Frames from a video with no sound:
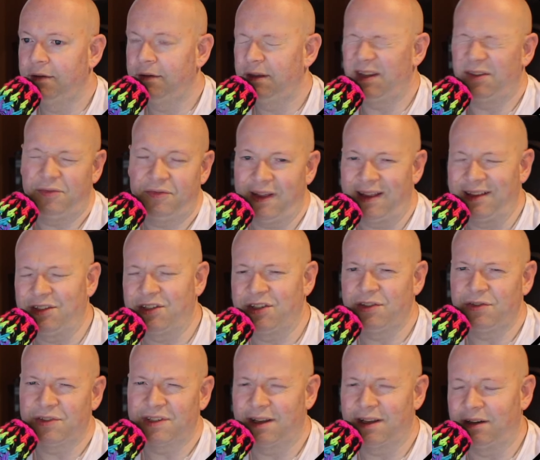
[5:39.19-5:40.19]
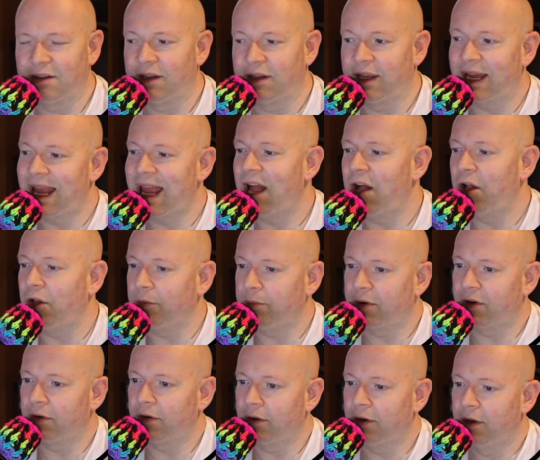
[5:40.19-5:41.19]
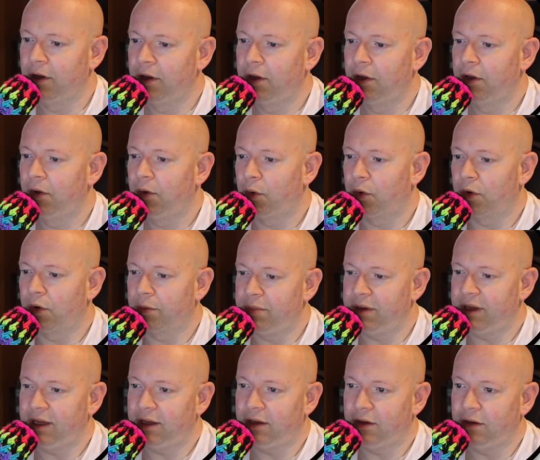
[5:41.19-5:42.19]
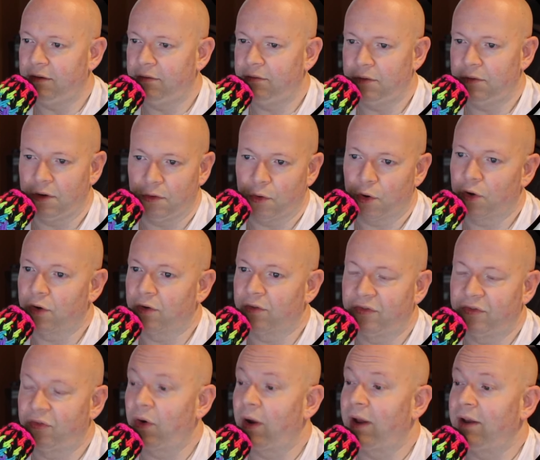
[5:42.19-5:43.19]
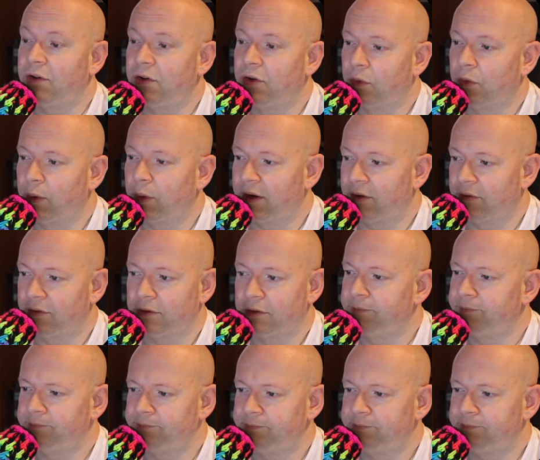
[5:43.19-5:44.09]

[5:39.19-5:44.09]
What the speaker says: defense, who's going to like help her or be, you know, her friend or whatever.